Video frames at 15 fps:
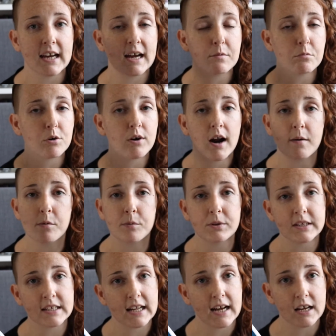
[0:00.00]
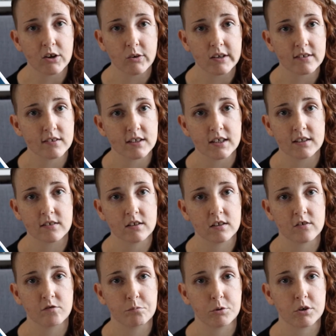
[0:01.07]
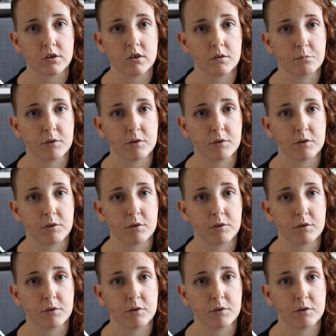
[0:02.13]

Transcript: I'm probably not going to get to this book